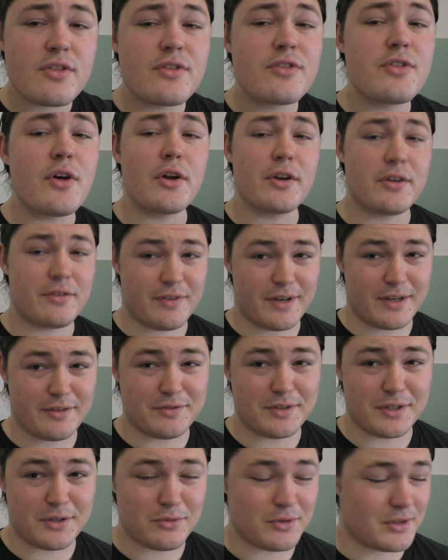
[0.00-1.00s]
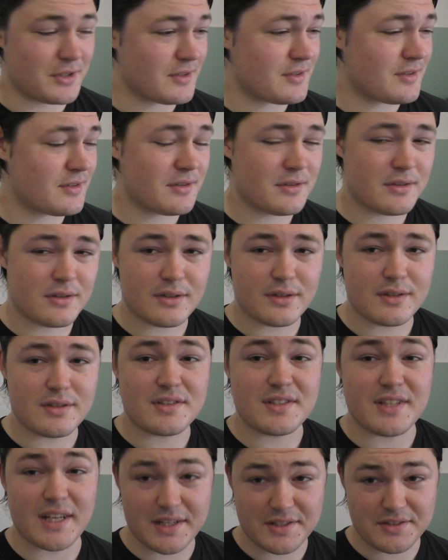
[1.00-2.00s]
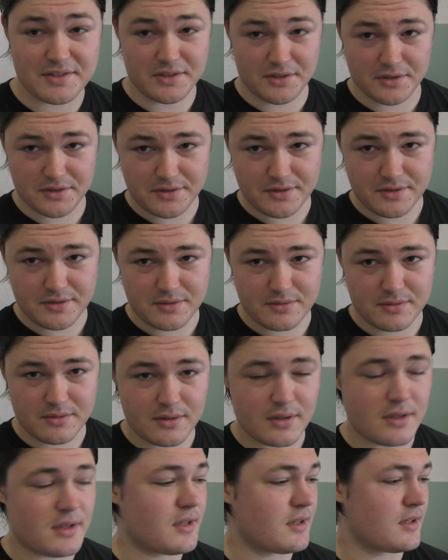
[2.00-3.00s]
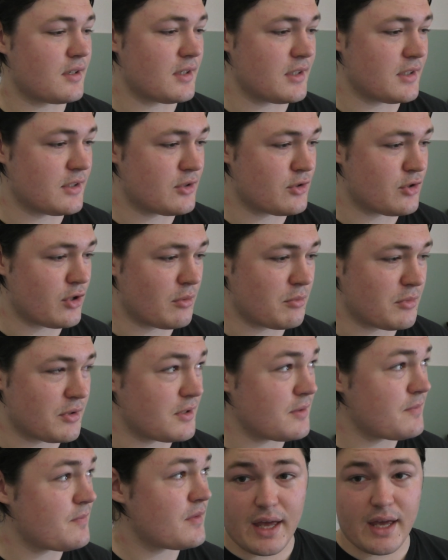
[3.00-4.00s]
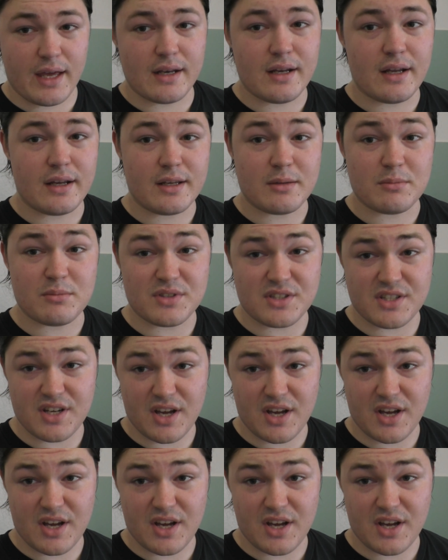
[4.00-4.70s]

35 degrees Celsius here in Germany and I am